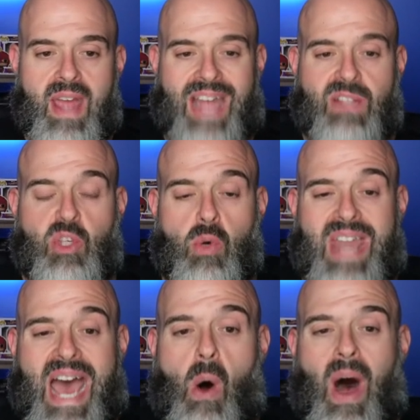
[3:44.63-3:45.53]
And so
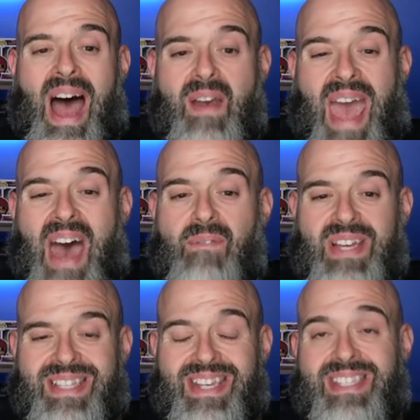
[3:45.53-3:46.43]
now I
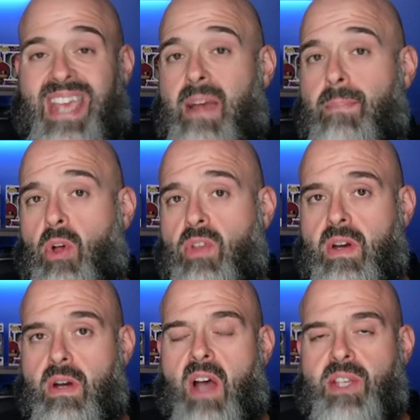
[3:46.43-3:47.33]
have
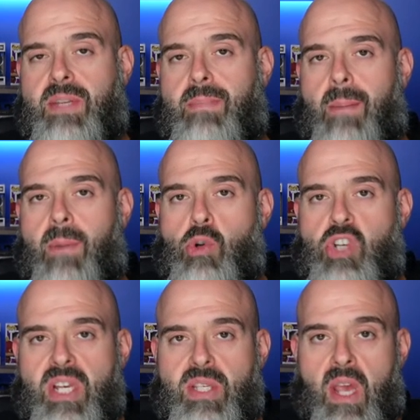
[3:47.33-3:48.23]
disabled custom
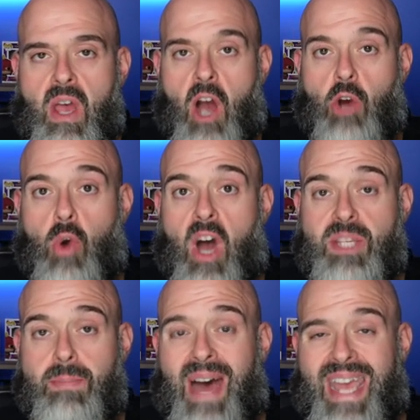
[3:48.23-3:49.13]
emojis
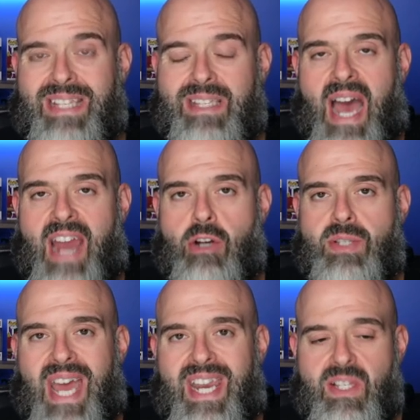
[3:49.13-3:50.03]
across my entire
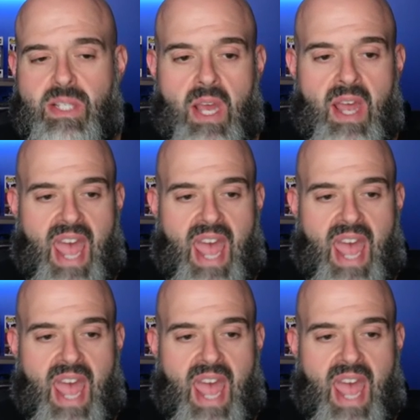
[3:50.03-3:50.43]
tenant.